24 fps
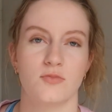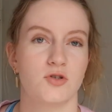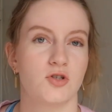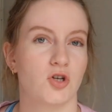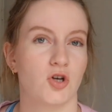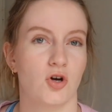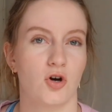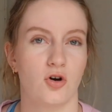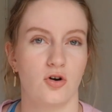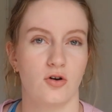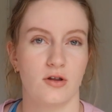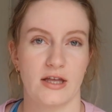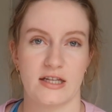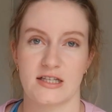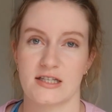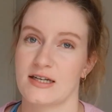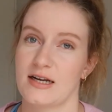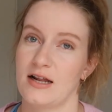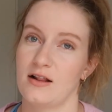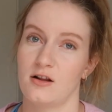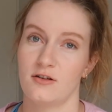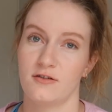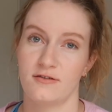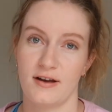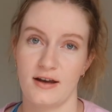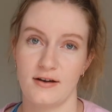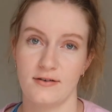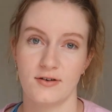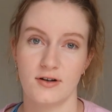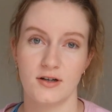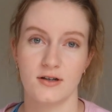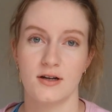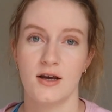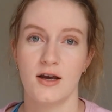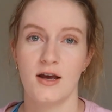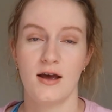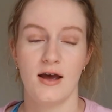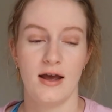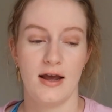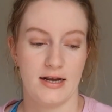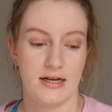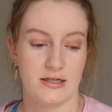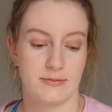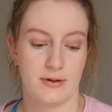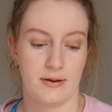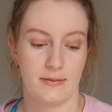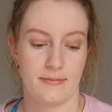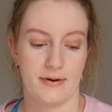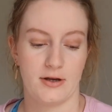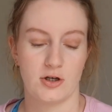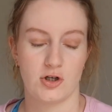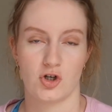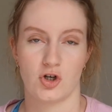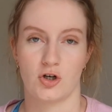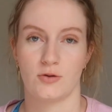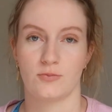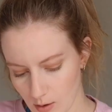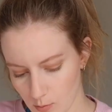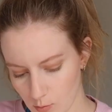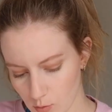So that's another favorite, is my bedroom.